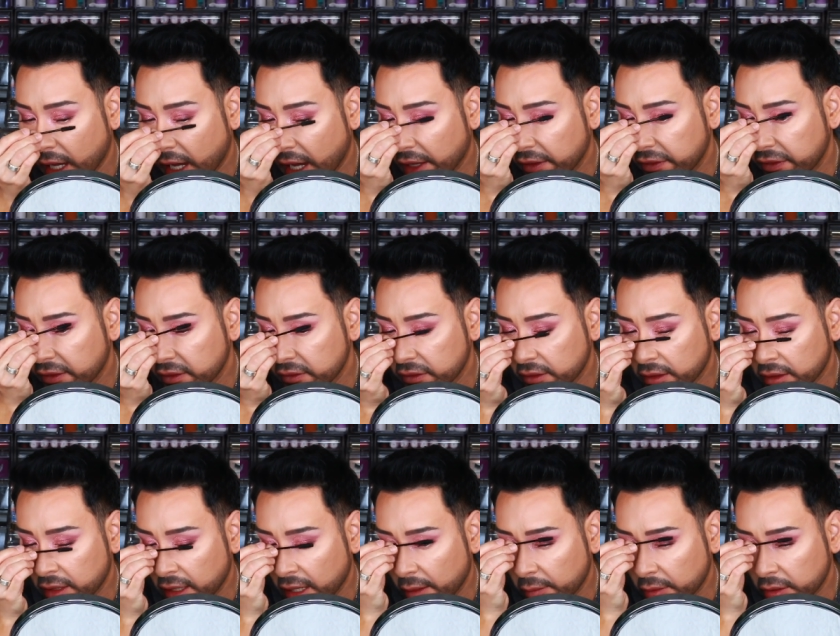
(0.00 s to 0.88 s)
I think they're
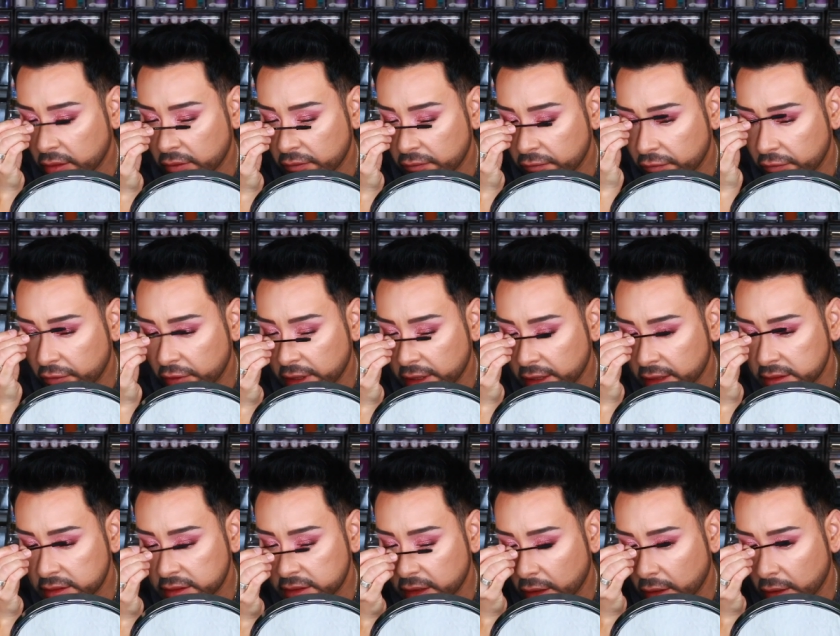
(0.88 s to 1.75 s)
chemical
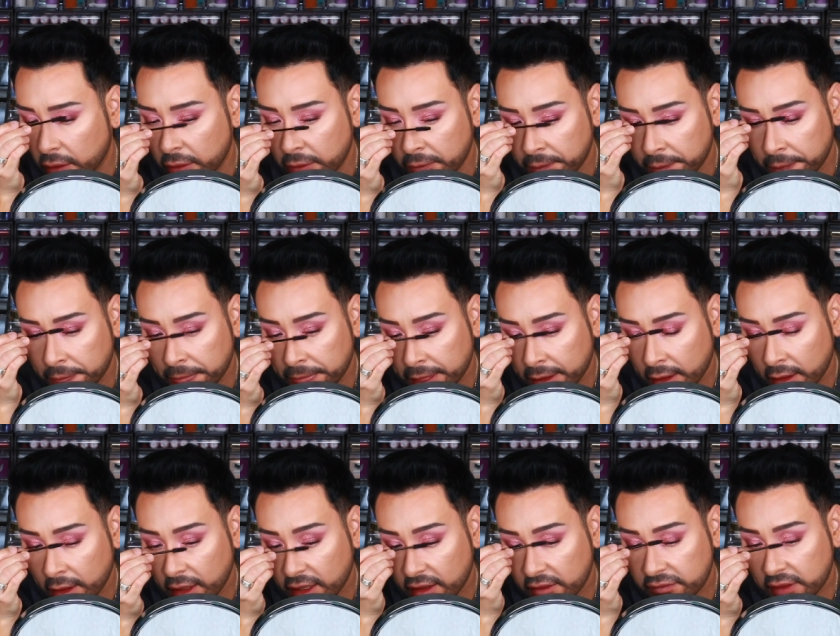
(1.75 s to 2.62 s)
free, so
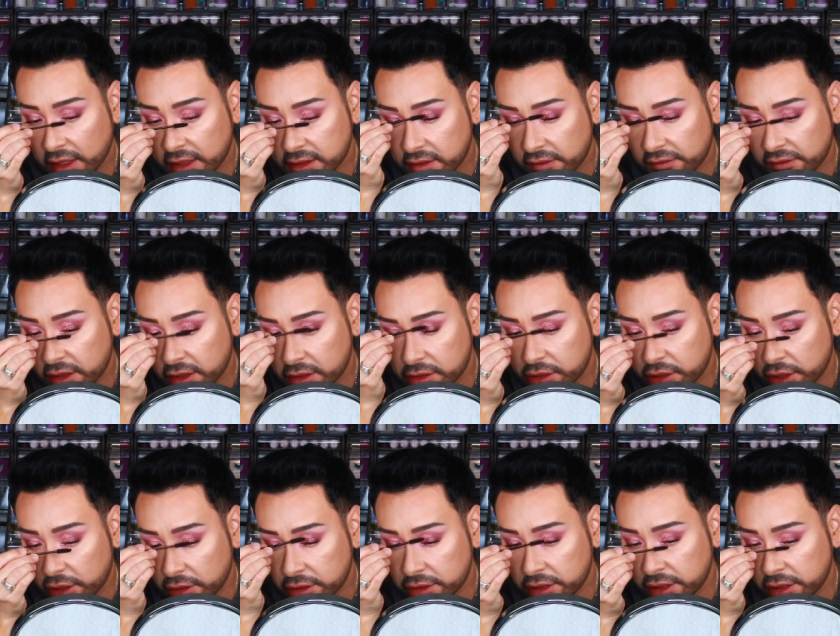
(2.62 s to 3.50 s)
if that's of a
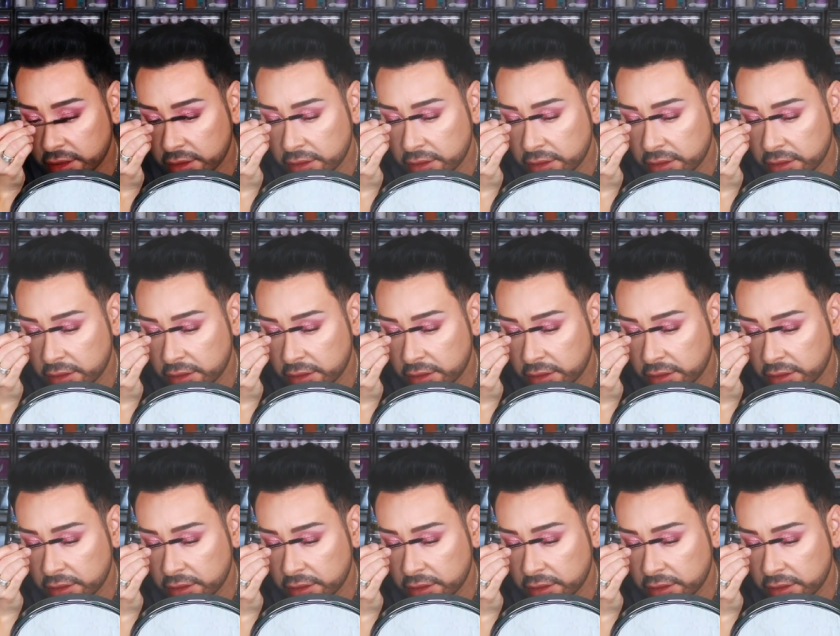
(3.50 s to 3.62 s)
concern to